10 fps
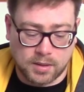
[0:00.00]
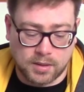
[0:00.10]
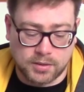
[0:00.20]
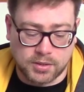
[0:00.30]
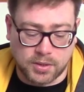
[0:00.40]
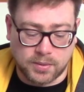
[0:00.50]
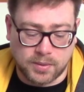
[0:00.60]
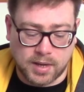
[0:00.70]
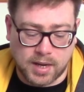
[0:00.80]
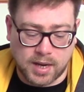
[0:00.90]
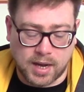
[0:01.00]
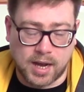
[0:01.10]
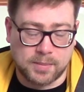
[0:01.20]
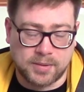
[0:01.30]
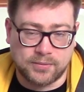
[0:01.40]
So
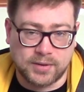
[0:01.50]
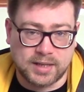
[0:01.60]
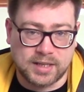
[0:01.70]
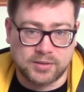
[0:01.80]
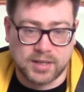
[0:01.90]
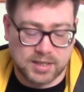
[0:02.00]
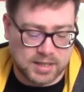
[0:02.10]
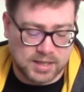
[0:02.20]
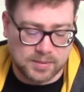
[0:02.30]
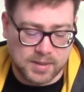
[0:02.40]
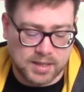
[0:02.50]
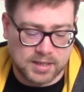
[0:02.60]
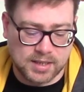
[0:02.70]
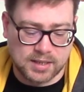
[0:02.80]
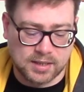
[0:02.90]
I'd be really interested to see where this
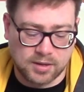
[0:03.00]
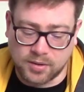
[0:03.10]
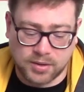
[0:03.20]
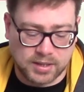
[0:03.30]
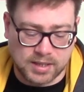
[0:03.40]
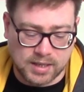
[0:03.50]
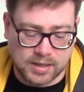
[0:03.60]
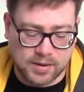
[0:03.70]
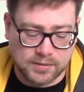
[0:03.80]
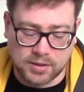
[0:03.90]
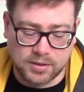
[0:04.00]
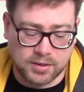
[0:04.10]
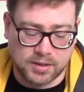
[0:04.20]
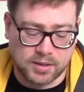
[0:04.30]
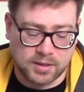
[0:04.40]
is in another year after
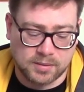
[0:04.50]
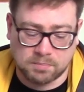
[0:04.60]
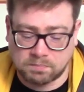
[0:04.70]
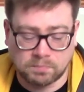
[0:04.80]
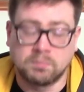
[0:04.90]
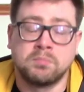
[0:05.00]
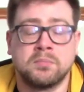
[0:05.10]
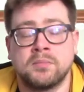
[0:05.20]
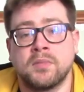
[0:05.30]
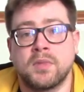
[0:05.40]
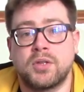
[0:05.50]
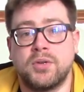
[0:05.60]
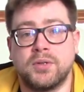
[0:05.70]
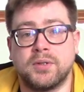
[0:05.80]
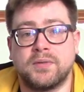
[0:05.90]
another
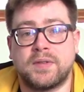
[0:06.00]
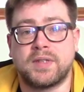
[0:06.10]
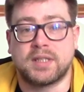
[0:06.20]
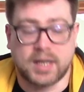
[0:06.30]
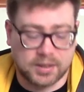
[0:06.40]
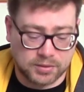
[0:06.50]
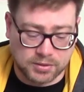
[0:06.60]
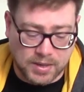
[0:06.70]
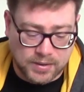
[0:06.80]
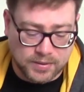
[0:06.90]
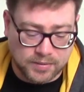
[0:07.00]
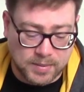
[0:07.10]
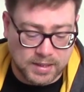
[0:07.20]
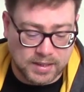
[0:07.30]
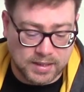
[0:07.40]
250 cycles or however
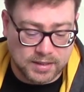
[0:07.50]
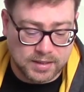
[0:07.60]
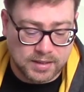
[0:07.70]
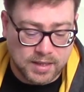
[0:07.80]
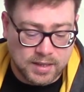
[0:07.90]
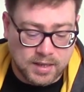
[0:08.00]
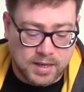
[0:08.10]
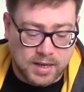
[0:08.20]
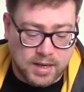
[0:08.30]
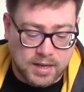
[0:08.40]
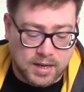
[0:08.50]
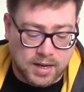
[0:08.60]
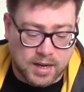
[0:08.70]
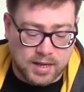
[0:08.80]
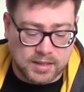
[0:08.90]
many it is,
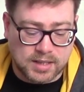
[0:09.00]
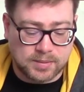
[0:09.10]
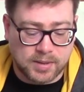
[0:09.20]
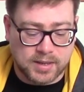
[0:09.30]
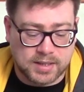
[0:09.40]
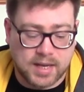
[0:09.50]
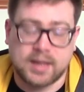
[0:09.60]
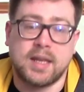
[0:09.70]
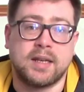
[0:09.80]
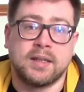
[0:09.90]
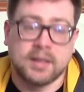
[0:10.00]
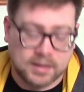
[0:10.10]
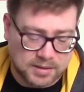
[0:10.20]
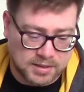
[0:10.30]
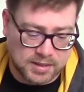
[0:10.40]
and see where it's at then,
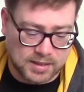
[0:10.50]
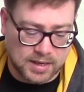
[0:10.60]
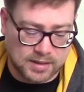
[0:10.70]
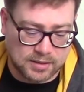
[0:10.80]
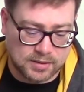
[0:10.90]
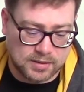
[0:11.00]
because I